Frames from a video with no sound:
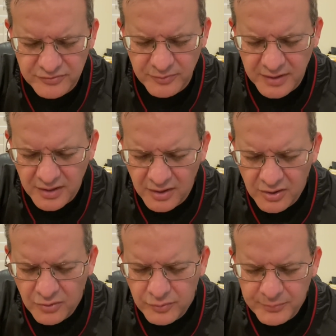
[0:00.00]
We,
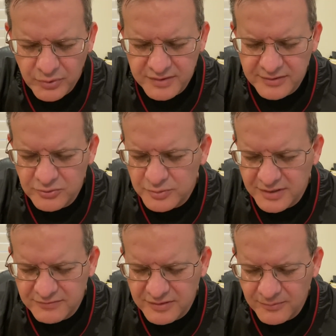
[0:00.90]
we pray that you would
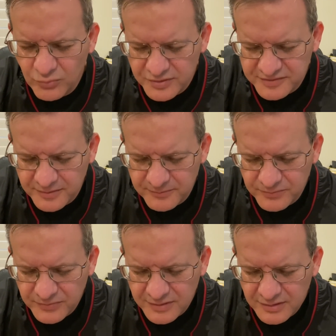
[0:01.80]
give them wisdom,
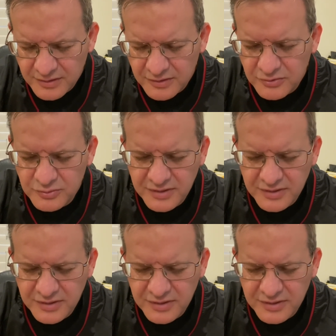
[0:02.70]
you would